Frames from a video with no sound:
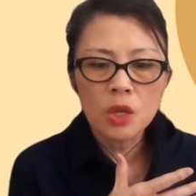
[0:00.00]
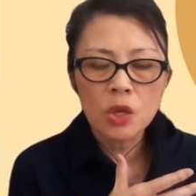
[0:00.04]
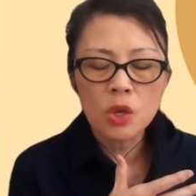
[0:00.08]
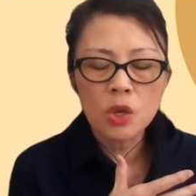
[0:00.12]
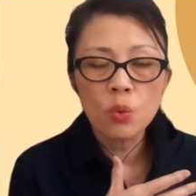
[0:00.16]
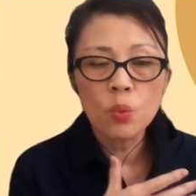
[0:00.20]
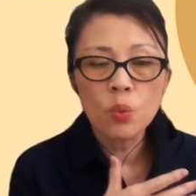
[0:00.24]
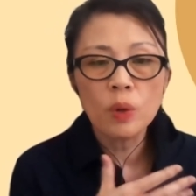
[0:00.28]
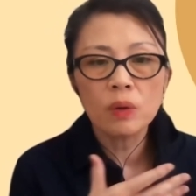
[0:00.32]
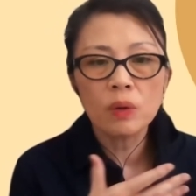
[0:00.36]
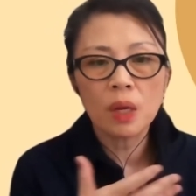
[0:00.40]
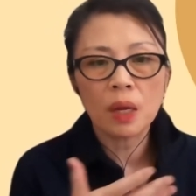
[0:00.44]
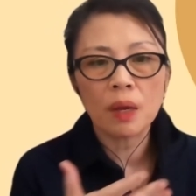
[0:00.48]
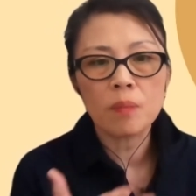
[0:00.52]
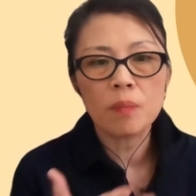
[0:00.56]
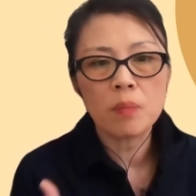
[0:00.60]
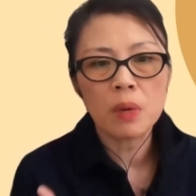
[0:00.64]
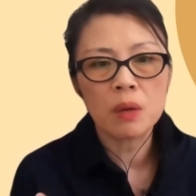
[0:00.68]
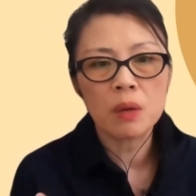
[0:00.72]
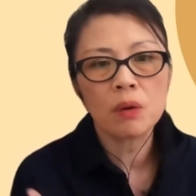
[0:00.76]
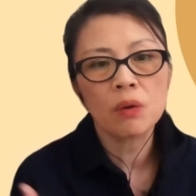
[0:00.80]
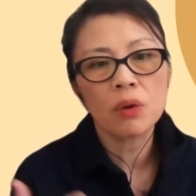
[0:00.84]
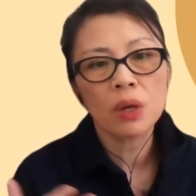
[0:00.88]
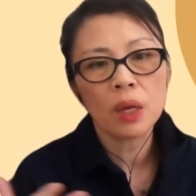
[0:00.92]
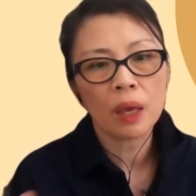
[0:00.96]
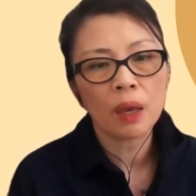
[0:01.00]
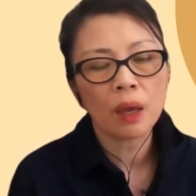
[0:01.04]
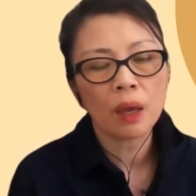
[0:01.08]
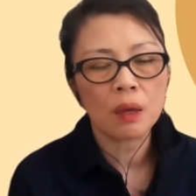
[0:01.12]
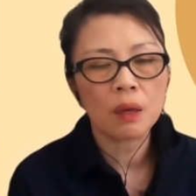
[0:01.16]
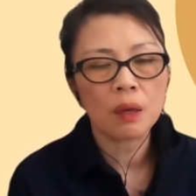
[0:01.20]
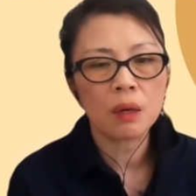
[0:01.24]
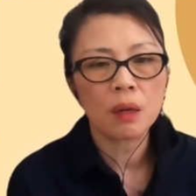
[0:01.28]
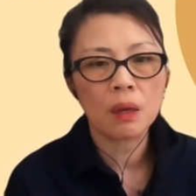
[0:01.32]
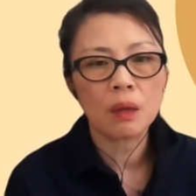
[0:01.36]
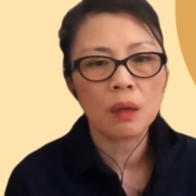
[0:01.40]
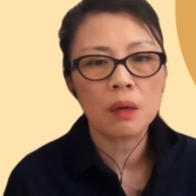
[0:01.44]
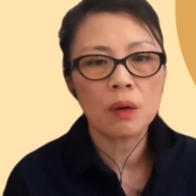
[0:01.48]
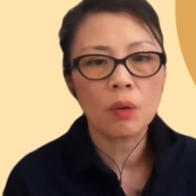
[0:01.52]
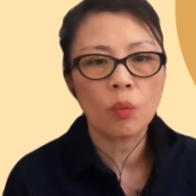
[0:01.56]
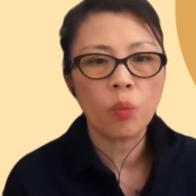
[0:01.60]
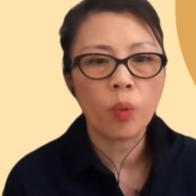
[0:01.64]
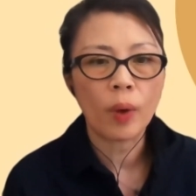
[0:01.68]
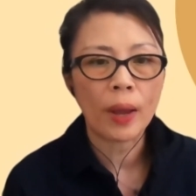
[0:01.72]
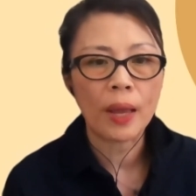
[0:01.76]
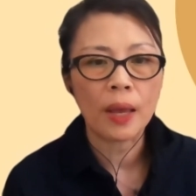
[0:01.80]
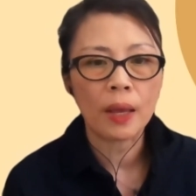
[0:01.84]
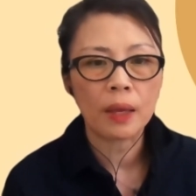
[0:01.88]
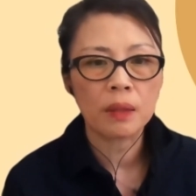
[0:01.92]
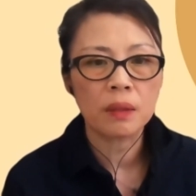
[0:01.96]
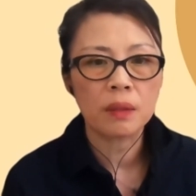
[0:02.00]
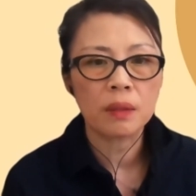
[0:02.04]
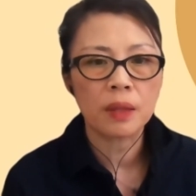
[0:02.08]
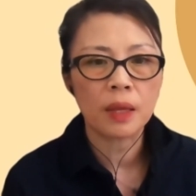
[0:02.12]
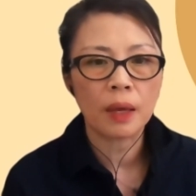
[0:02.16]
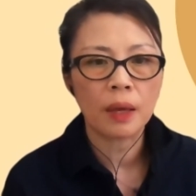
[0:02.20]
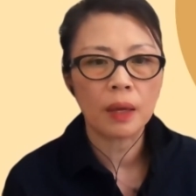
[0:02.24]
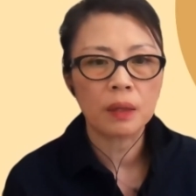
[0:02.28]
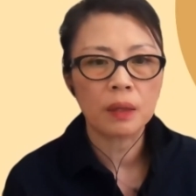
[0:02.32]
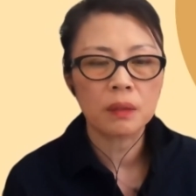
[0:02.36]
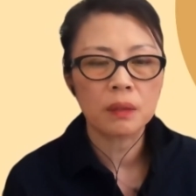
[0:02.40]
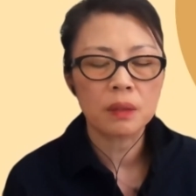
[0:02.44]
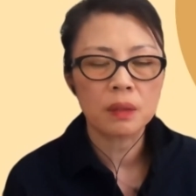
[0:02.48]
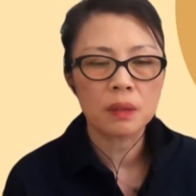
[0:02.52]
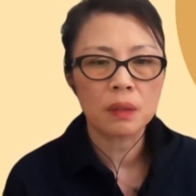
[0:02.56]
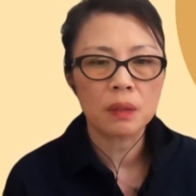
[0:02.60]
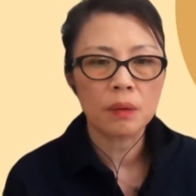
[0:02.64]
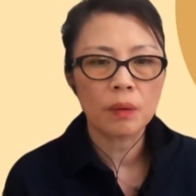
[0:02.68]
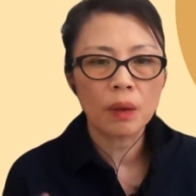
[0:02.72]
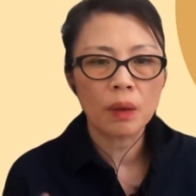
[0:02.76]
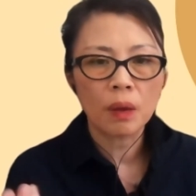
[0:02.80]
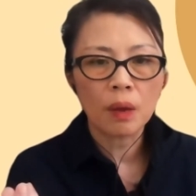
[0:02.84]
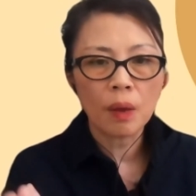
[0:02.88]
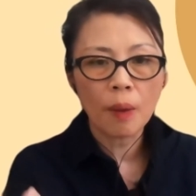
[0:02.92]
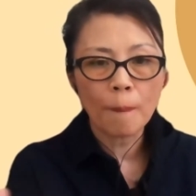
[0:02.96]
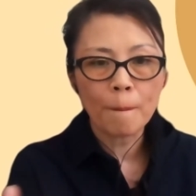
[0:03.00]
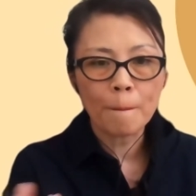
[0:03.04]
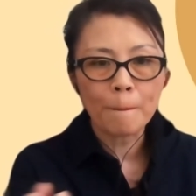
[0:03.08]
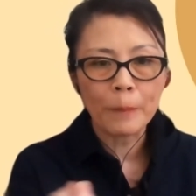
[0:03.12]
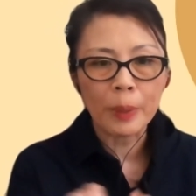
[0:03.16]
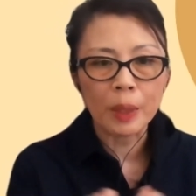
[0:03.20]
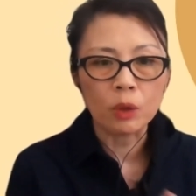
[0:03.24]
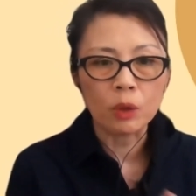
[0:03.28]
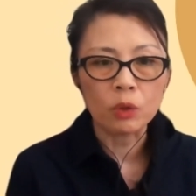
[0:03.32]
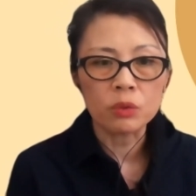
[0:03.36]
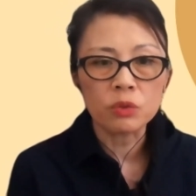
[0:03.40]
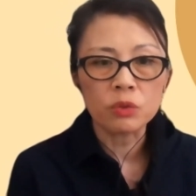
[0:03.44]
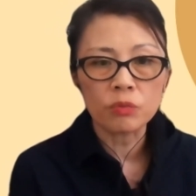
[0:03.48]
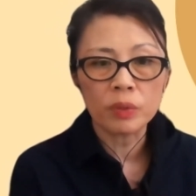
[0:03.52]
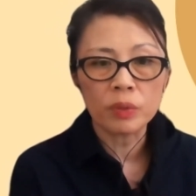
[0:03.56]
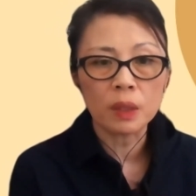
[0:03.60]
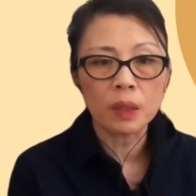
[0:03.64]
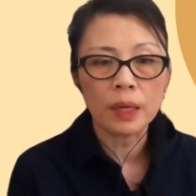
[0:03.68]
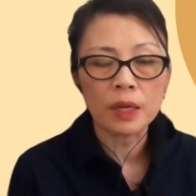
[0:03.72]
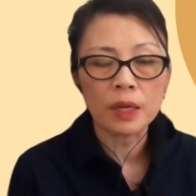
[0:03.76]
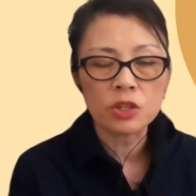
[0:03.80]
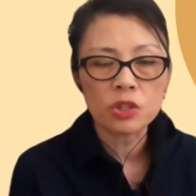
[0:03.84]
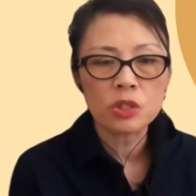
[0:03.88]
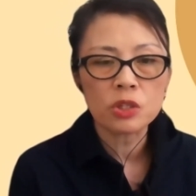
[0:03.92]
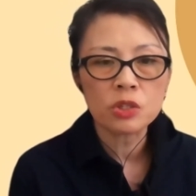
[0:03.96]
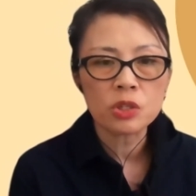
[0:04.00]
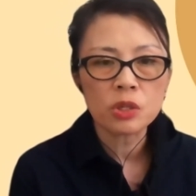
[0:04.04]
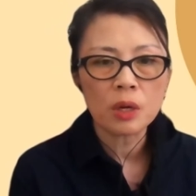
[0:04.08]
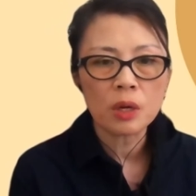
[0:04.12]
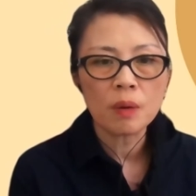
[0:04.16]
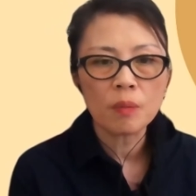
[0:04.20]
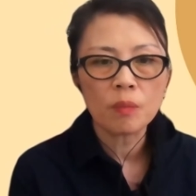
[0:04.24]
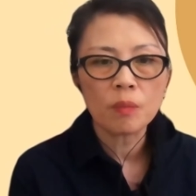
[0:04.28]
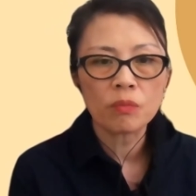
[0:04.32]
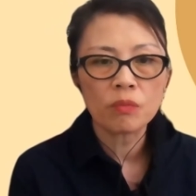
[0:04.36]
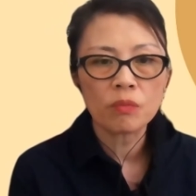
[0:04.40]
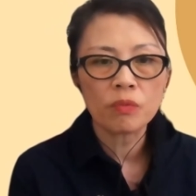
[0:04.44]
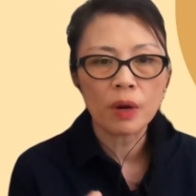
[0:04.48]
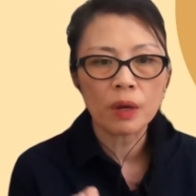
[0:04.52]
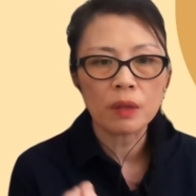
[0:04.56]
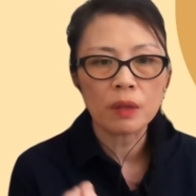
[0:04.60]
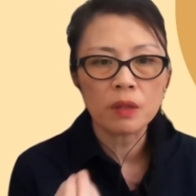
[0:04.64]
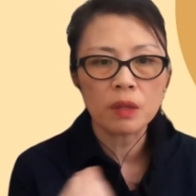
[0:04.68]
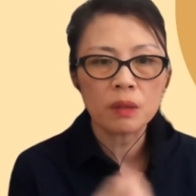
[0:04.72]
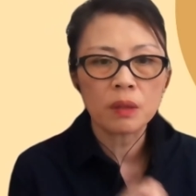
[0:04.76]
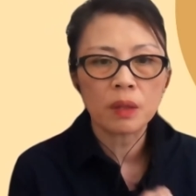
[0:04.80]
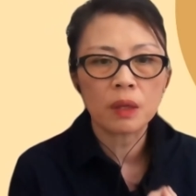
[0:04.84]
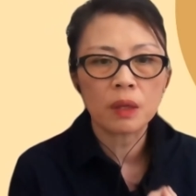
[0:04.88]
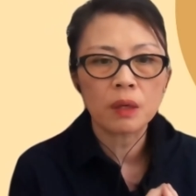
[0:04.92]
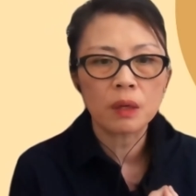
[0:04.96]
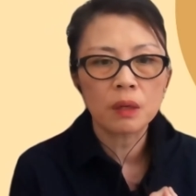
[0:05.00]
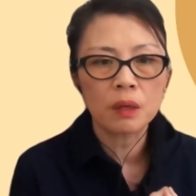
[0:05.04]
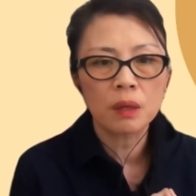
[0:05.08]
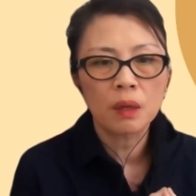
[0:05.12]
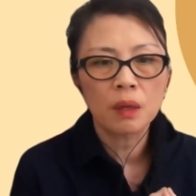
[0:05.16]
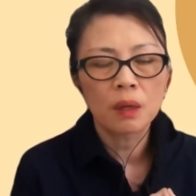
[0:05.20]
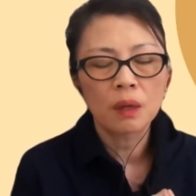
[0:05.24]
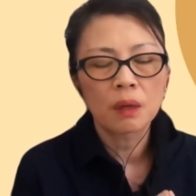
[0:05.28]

will communicate in a way that build relationship rather than